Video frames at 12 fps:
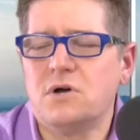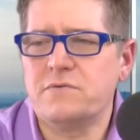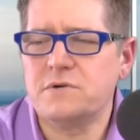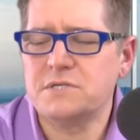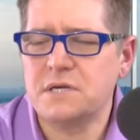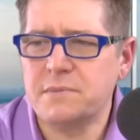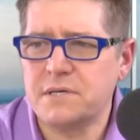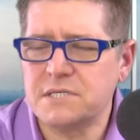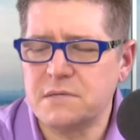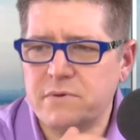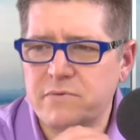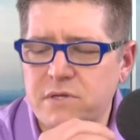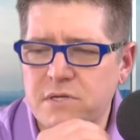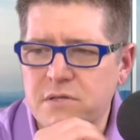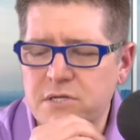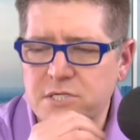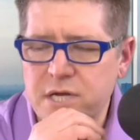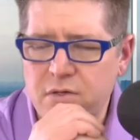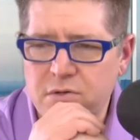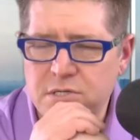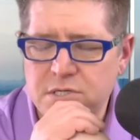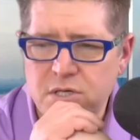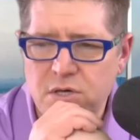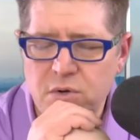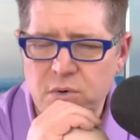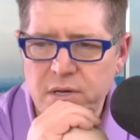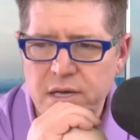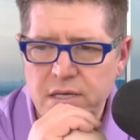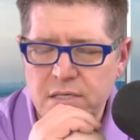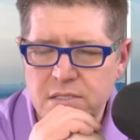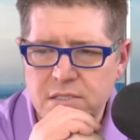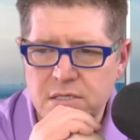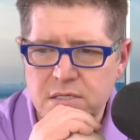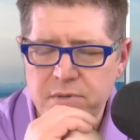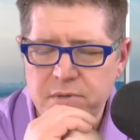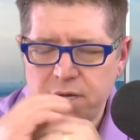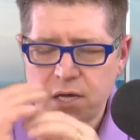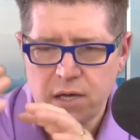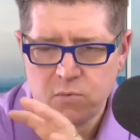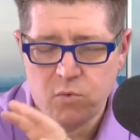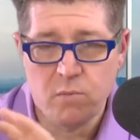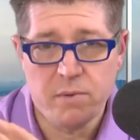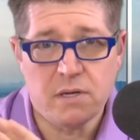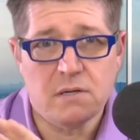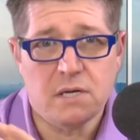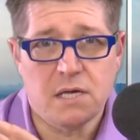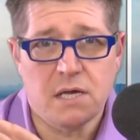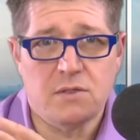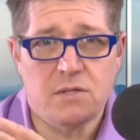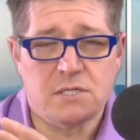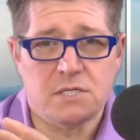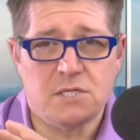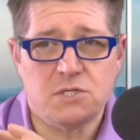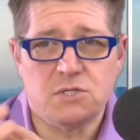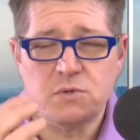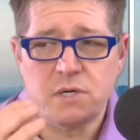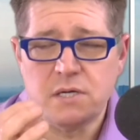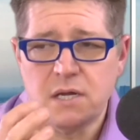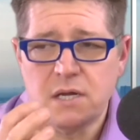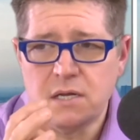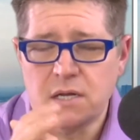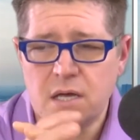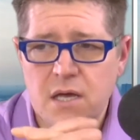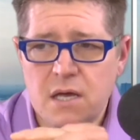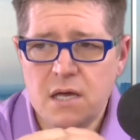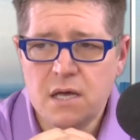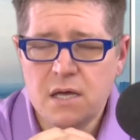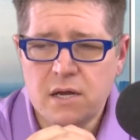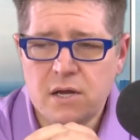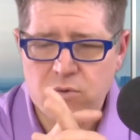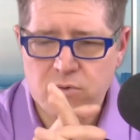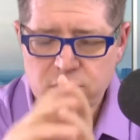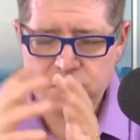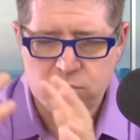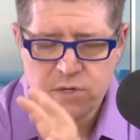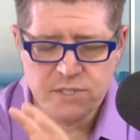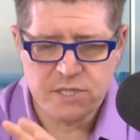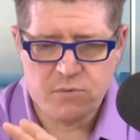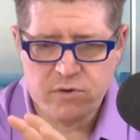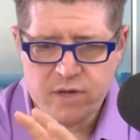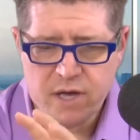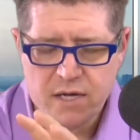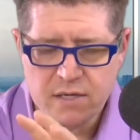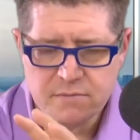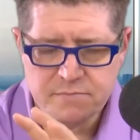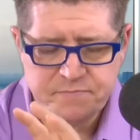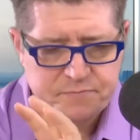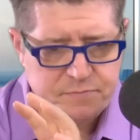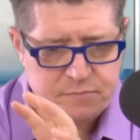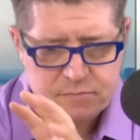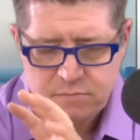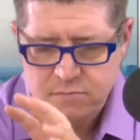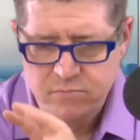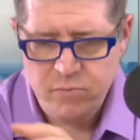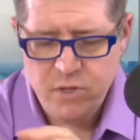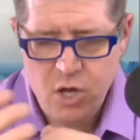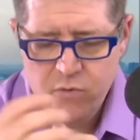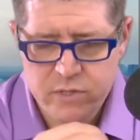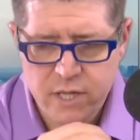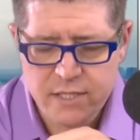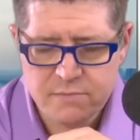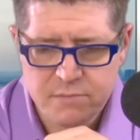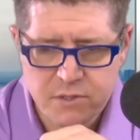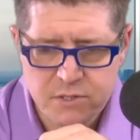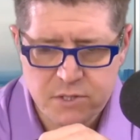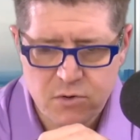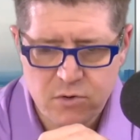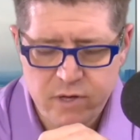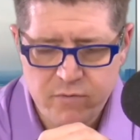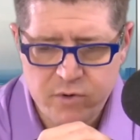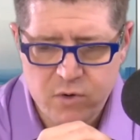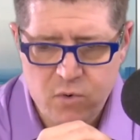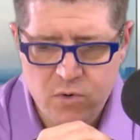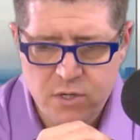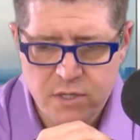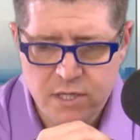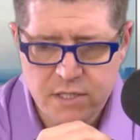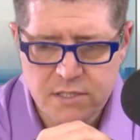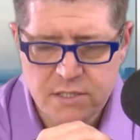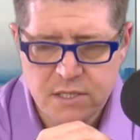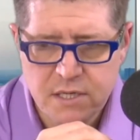for a second about some of the challenges though, as being a woman in this industry, and the stories that we've gotten over the last month or so of recording these